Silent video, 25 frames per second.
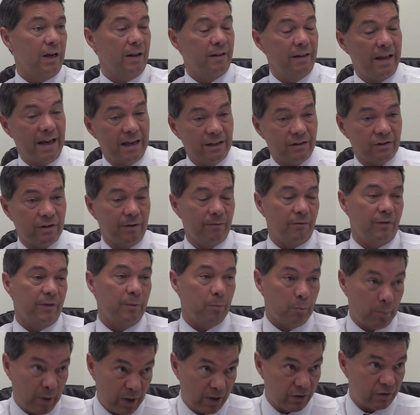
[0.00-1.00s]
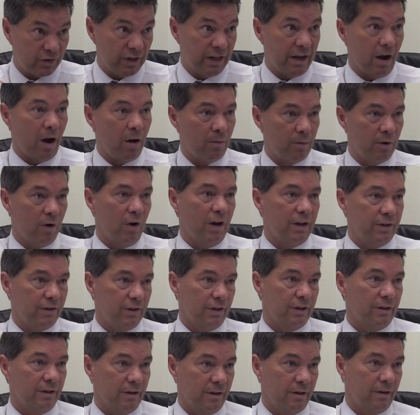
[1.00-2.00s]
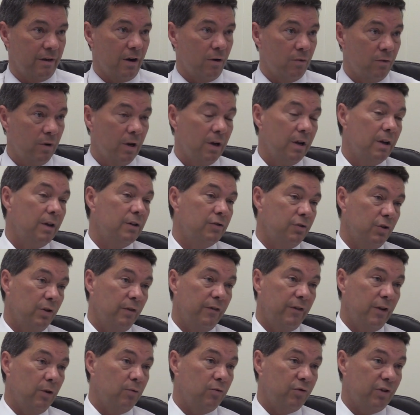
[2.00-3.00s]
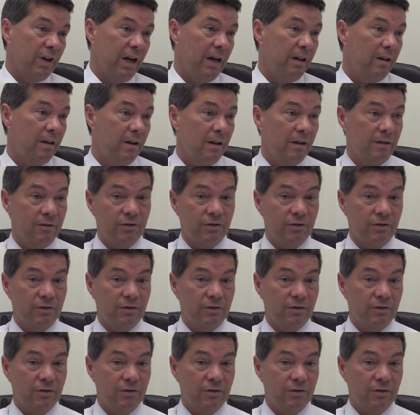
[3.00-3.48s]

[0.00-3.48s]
And that is something, personally, I would like to go to the future,